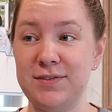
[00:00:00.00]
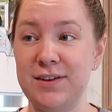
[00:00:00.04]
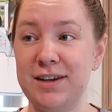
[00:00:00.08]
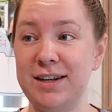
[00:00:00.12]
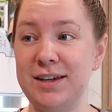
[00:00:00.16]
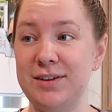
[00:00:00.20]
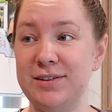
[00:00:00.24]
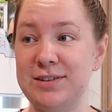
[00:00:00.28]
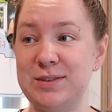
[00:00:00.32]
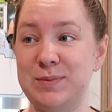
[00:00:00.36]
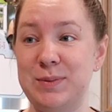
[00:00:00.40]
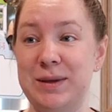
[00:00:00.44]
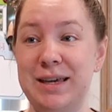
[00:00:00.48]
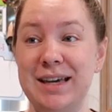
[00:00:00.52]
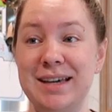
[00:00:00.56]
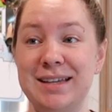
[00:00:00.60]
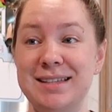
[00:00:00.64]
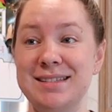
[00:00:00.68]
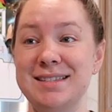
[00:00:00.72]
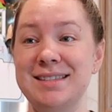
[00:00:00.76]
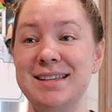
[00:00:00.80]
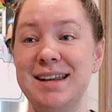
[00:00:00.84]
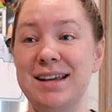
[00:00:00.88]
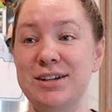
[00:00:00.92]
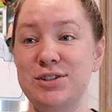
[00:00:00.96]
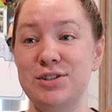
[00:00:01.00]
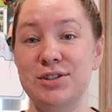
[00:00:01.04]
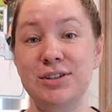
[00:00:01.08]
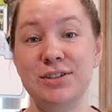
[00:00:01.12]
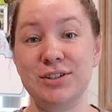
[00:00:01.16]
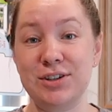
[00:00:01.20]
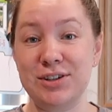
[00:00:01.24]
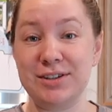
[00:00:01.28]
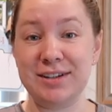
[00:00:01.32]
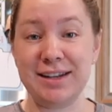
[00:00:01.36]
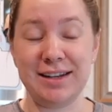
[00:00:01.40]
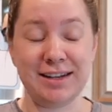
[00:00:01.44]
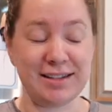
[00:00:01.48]
video, it's because it actually
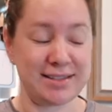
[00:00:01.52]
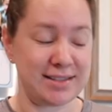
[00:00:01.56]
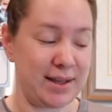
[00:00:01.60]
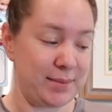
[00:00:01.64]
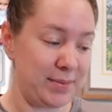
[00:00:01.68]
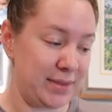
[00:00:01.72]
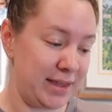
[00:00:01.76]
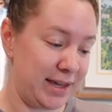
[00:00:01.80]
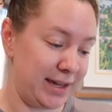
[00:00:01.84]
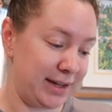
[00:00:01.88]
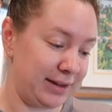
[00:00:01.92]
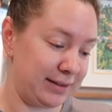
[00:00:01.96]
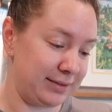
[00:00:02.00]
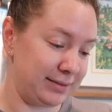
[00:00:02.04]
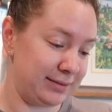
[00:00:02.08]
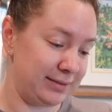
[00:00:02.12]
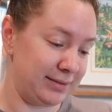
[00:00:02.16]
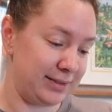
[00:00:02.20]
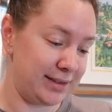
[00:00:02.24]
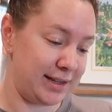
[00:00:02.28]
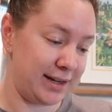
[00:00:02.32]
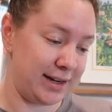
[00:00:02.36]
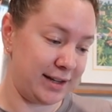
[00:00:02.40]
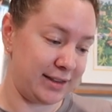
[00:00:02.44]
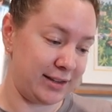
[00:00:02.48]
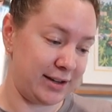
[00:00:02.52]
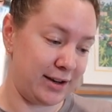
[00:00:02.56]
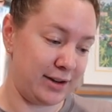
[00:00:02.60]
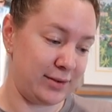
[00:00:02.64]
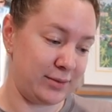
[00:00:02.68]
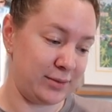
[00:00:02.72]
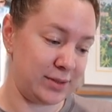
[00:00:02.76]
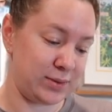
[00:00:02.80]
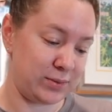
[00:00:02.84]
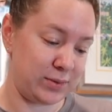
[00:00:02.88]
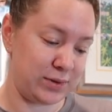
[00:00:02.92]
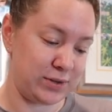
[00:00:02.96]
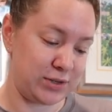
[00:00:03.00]
turned into something that I thought
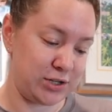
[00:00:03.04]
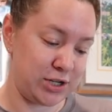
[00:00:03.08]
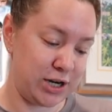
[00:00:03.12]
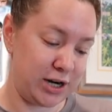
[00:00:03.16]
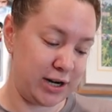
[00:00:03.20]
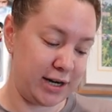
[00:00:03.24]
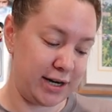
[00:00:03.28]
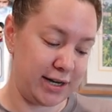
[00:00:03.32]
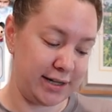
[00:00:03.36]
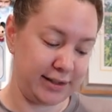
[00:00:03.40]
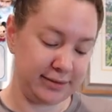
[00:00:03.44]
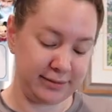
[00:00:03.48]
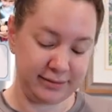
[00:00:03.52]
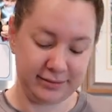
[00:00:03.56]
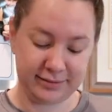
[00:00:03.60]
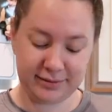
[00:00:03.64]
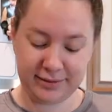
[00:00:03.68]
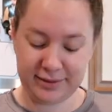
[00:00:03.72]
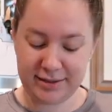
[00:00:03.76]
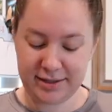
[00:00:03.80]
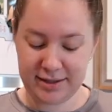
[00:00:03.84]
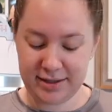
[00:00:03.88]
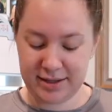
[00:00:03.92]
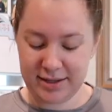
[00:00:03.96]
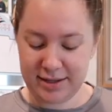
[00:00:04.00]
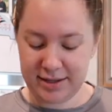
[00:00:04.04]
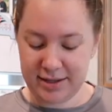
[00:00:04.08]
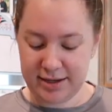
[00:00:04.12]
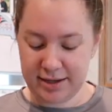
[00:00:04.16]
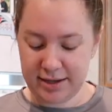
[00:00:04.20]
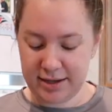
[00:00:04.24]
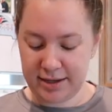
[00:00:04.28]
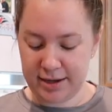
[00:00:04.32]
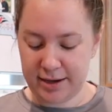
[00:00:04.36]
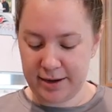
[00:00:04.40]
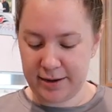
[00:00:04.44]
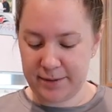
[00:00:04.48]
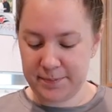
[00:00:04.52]
was worth sharing.
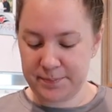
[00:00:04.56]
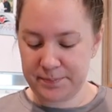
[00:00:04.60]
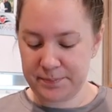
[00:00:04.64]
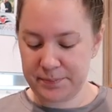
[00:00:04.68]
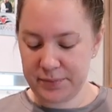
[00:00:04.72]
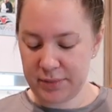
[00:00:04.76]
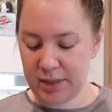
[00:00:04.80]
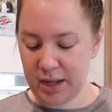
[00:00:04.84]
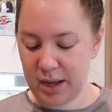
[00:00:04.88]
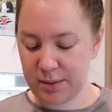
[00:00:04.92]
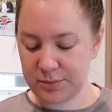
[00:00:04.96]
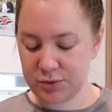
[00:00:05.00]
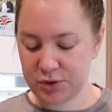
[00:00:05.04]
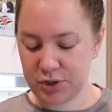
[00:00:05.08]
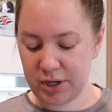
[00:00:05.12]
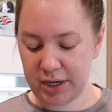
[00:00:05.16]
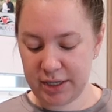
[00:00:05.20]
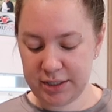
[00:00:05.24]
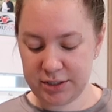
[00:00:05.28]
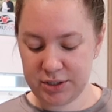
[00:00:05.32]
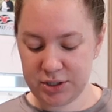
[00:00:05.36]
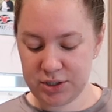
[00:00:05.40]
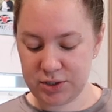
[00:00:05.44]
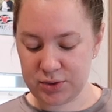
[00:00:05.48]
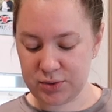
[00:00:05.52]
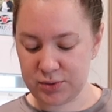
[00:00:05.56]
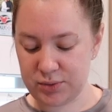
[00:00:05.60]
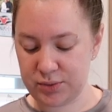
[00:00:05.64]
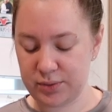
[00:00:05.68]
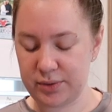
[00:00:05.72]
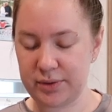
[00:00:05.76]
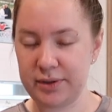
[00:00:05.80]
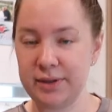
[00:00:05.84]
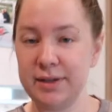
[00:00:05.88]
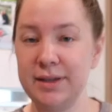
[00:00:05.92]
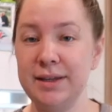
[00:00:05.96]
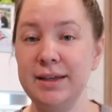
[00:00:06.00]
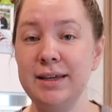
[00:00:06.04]
Um, I'm trying
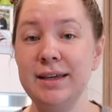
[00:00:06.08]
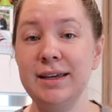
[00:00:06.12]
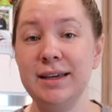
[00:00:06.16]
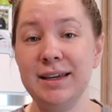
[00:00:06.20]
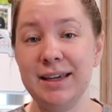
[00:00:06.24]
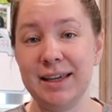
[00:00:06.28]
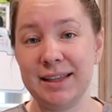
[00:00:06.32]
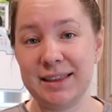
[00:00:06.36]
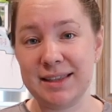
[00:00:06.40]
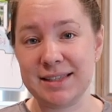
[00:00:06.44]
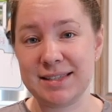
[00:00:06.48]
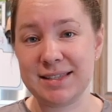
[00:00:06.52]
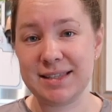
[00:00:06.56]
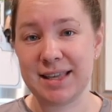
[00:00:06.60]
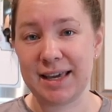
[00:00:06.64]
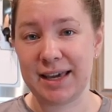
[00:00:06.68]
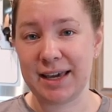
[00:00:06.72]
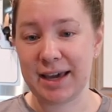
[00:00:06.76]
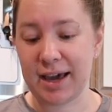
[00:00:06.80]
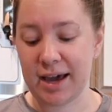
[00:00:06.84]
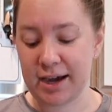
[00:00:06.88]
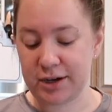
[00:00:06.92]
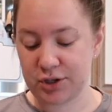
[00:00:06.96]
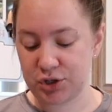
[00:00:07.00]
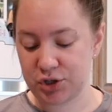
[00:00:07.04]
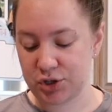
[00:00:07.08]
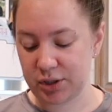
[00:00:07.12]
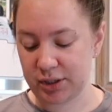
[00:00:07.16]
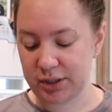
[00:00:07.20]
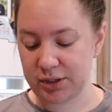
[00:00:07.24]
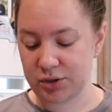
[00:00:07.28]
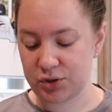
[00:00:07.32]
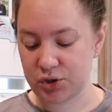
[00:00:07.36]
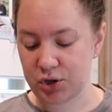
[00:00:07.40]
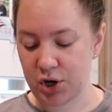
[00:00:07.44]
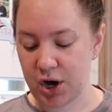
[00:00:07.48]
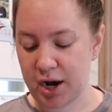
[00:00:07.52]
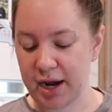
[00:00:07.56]
to get this thing actually
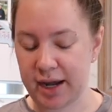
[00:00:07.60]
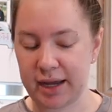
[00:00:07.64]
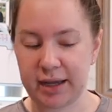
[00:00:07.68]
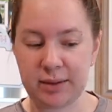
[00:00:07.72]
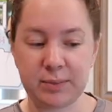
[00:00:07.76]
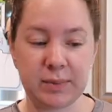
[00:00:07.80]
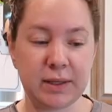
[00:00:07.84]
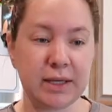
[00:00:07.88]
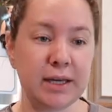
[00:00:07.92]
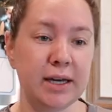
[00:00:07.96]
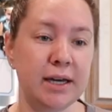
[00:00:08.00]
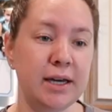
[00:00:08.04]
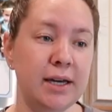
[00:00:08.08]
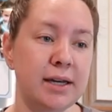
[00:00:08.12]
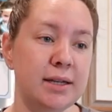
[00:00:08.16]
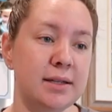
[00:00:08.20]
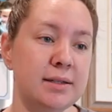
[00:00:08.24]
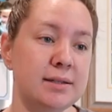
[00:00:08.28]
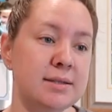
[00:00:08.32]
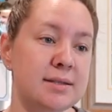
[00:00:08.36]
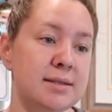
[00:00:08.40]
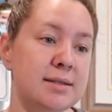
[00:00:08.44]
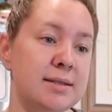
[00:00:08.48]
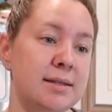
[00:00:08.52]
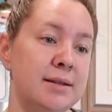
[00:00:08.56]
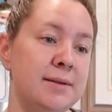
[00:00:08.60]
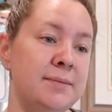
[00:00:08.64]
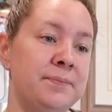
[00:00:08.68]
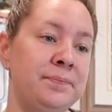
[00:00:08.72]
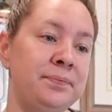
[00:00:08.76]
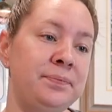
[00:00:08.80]
dry because